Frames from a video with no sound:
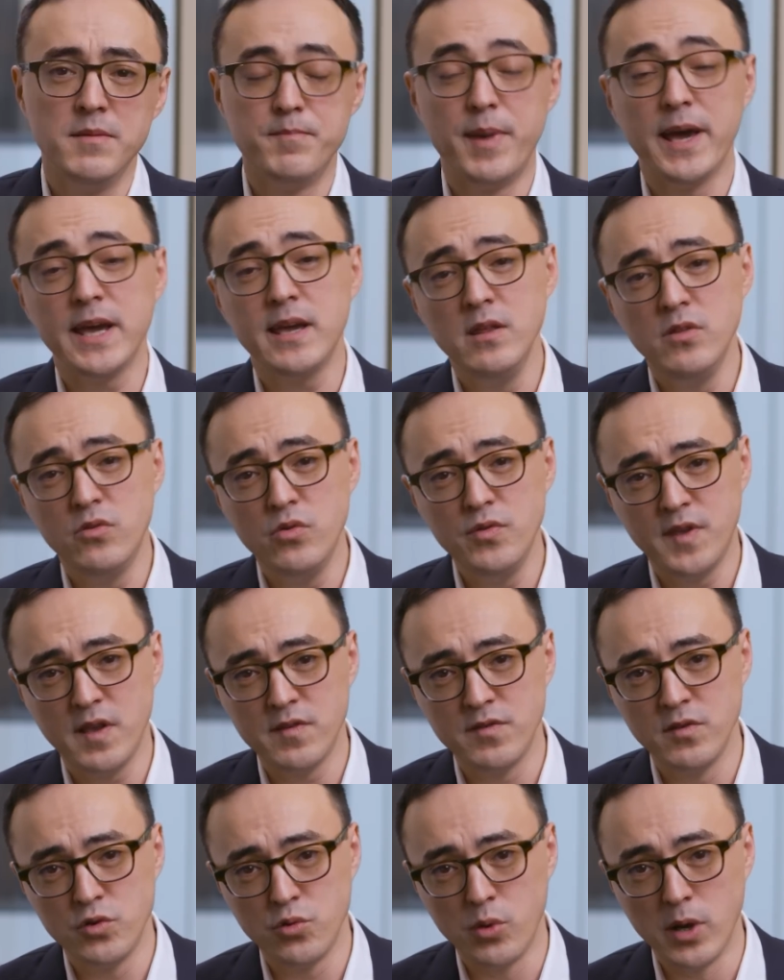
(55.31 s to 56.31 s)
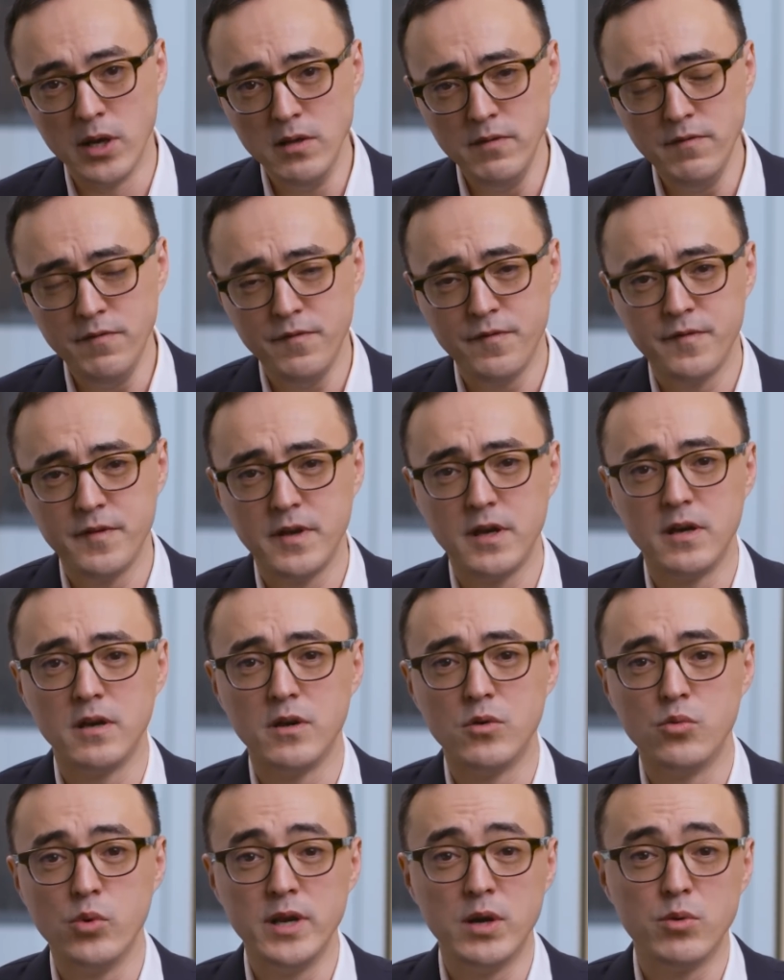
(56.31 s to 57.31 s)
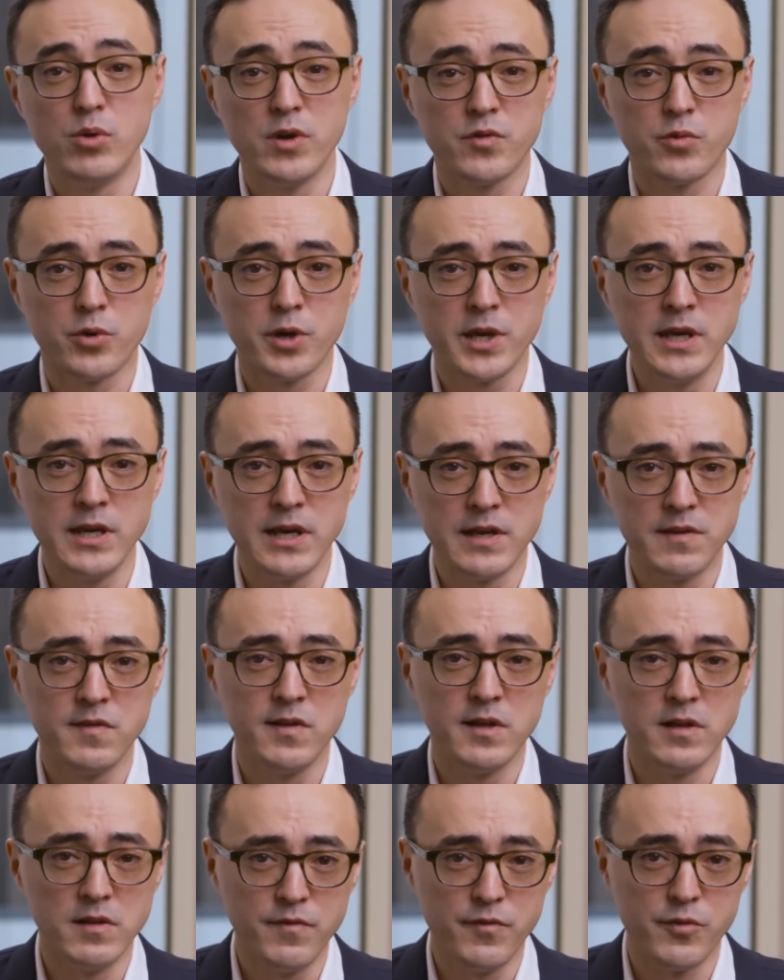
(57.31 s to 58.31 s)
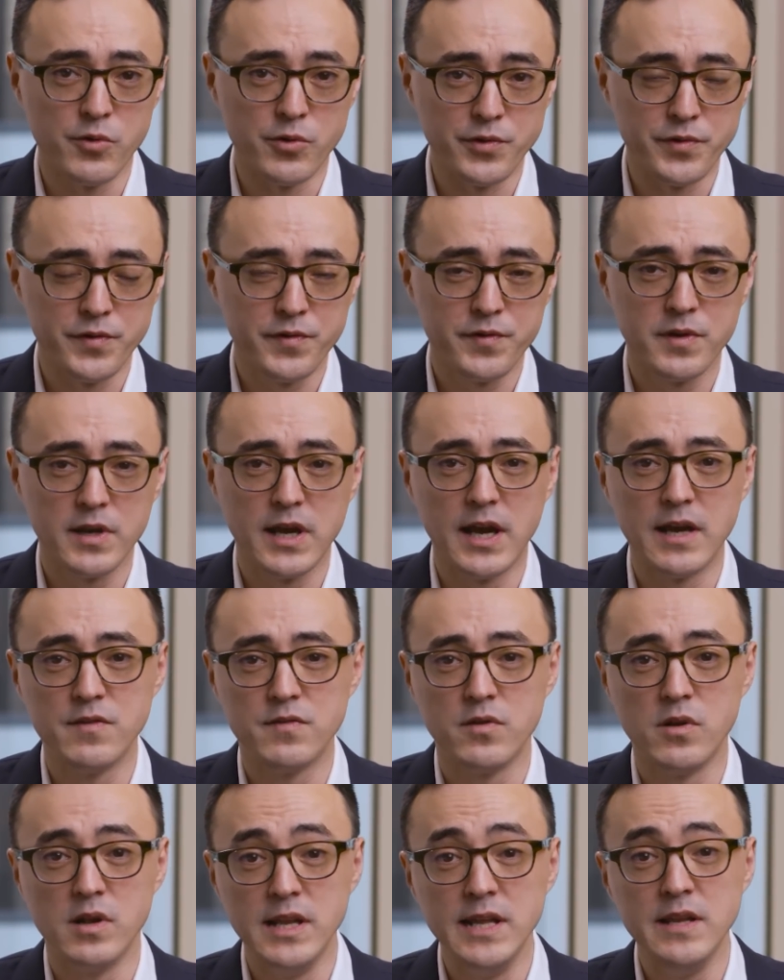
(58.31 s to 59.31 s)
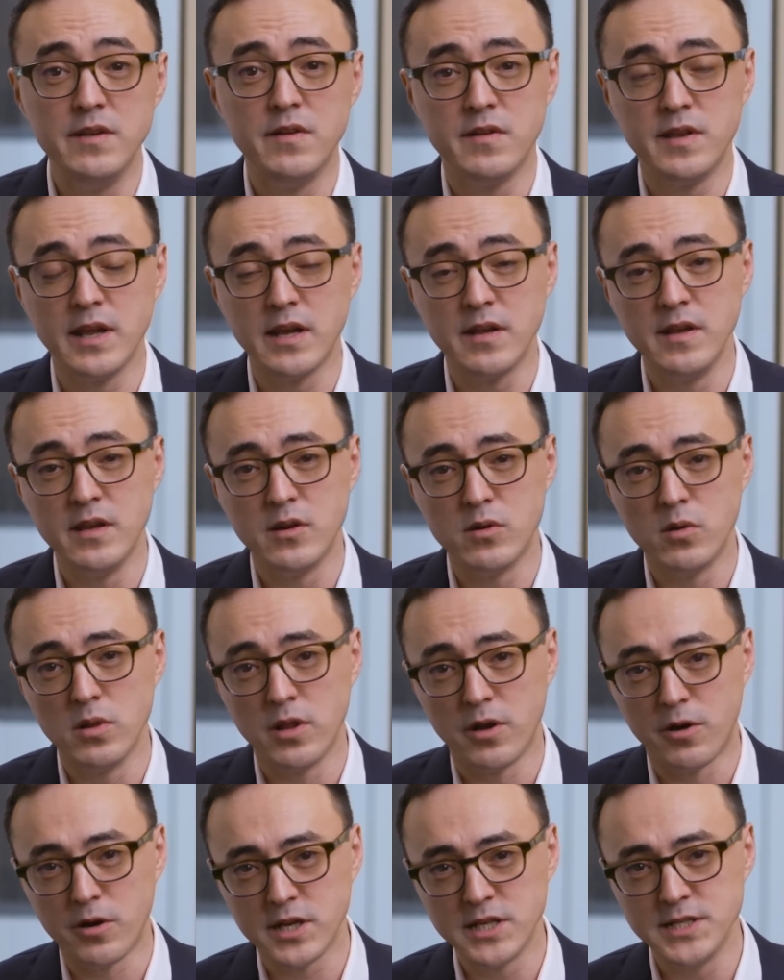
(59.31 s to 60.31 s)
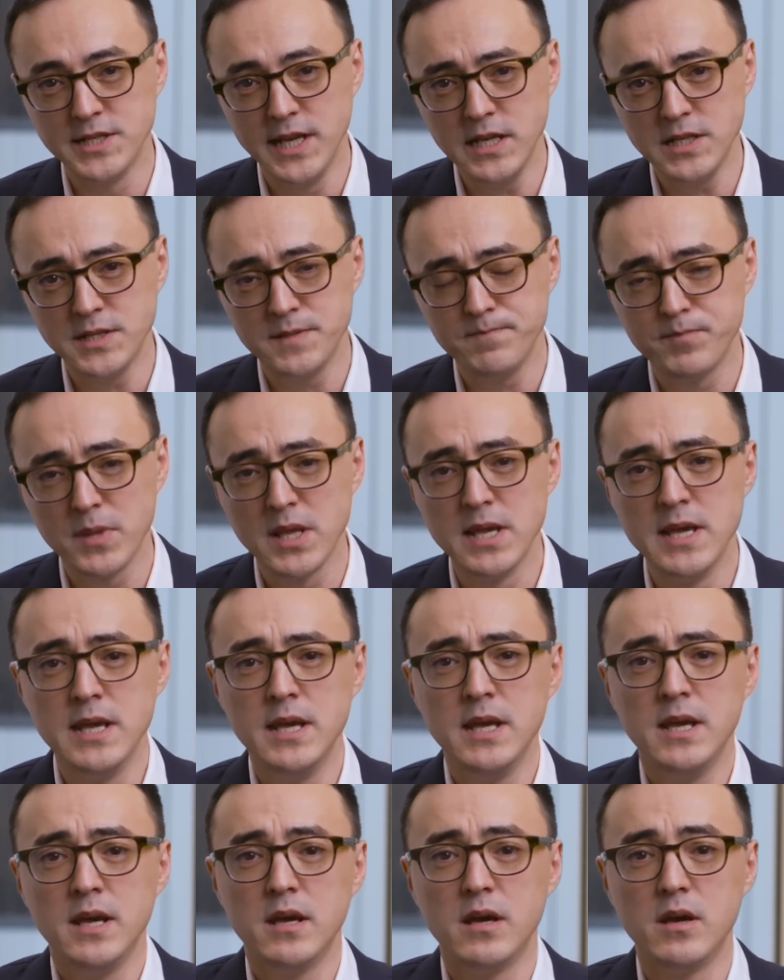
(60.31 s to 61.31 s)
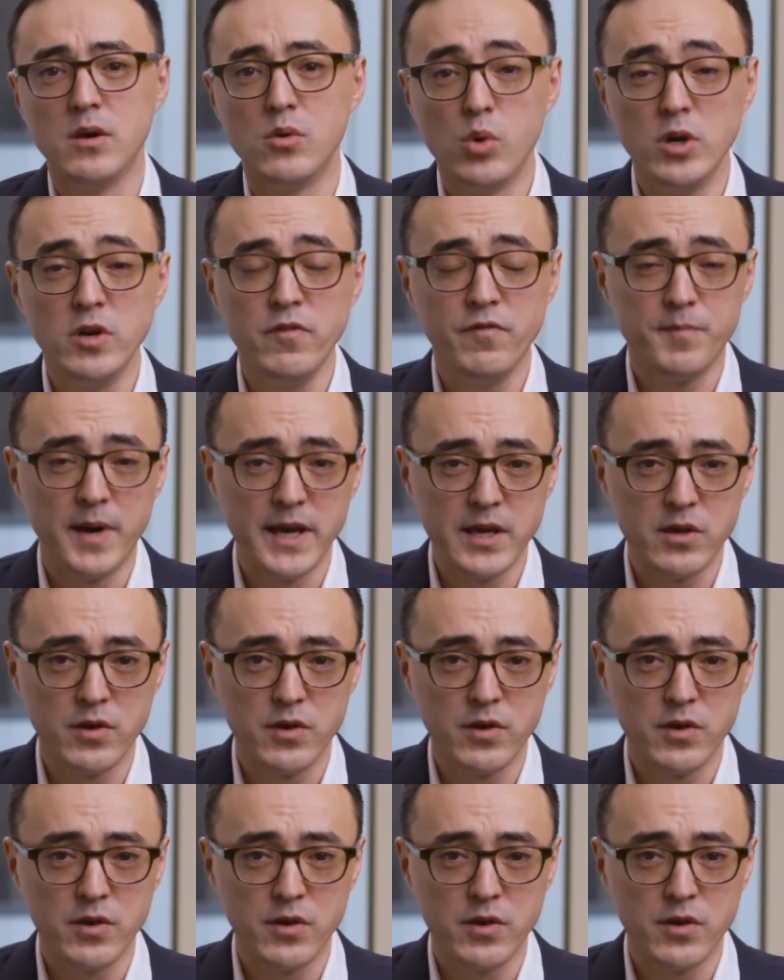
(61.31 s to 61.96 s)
Back in 2012, uh, when I was working at Salesforce as a lead technical architect, uh, one of my